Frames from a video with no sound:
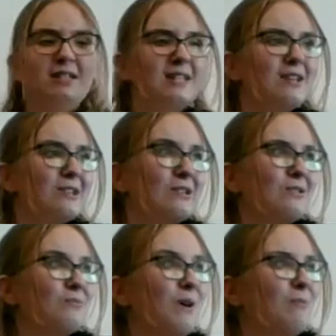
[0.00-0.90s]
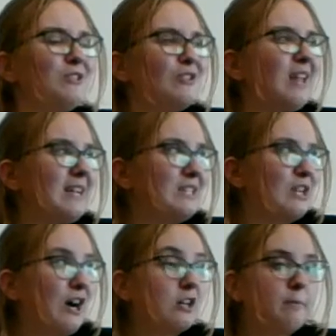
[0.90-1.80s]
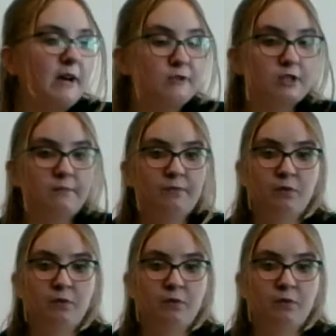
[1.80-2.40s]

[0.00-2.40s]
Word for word: Dear, what would you like to talk about?